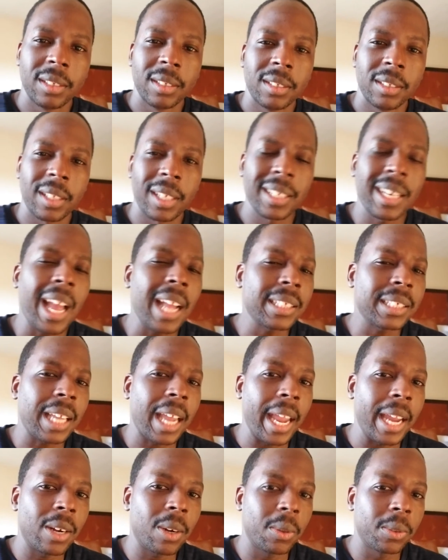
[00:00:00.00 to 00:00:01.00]
like not to
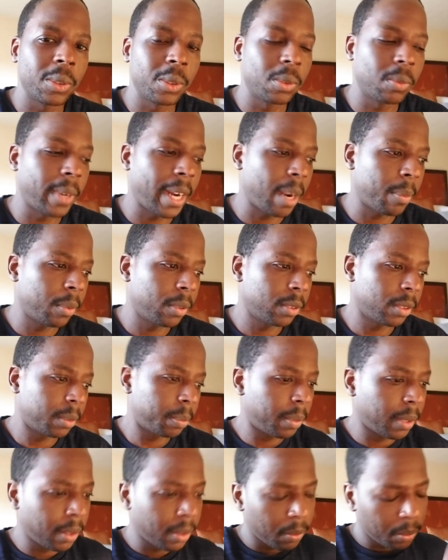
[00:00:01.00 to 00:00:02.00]
hate on new rappers,
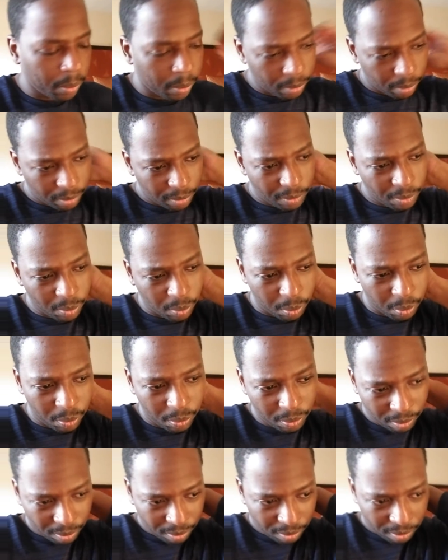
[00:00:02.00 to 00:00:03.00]
but
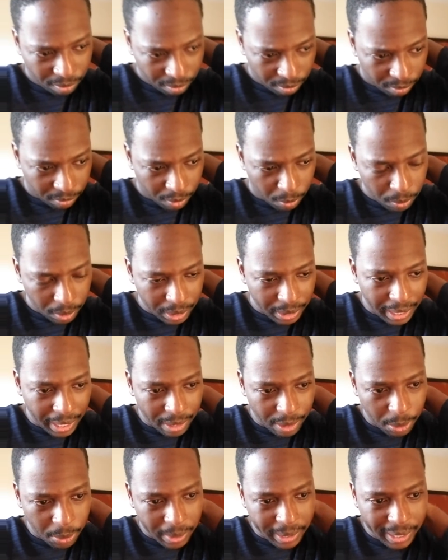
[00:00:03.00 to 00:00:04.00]
what's that
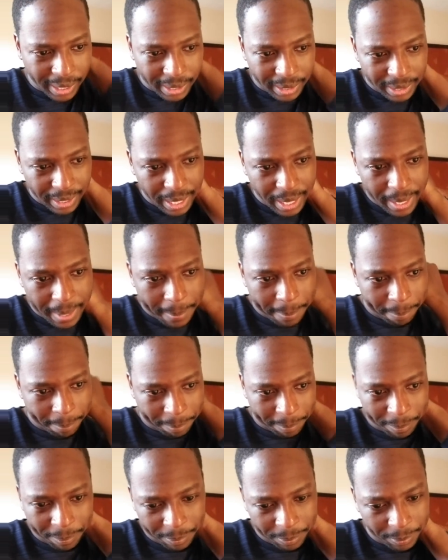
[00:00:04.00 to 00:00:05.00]
new kid's name?
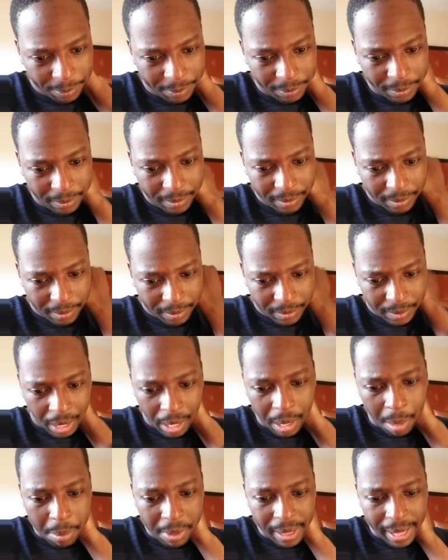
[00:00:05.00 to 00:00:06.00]
Like
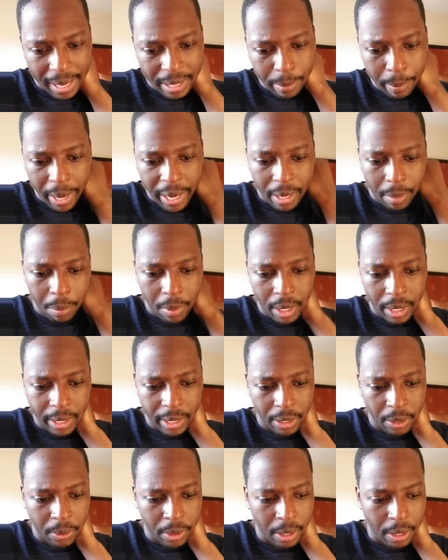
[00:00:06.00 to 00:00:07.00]
I'm glad he's making money
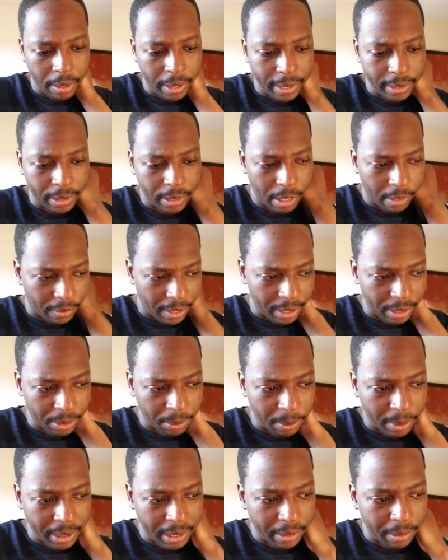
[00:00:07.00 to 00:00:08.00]
and doing all that stuff. I just
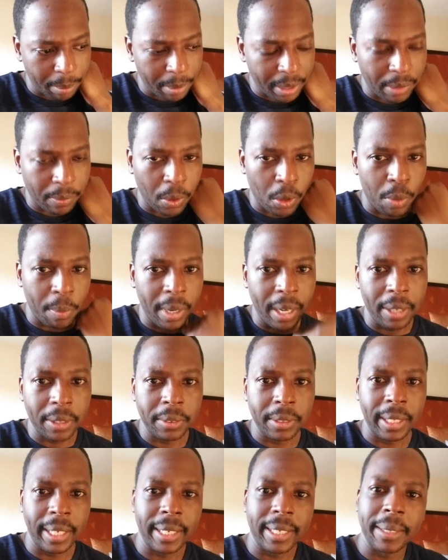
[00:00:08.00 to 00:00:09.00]
wish he would be a role model.
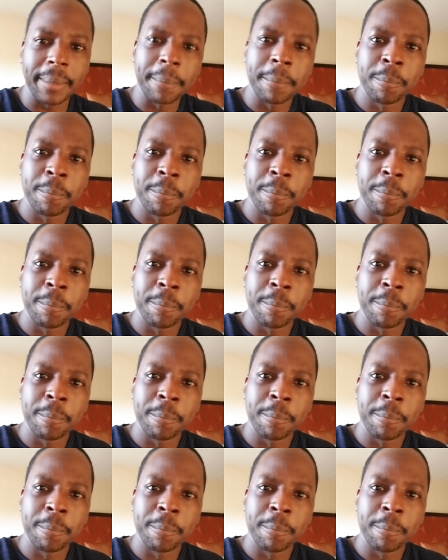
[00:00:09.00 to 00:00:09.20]
Like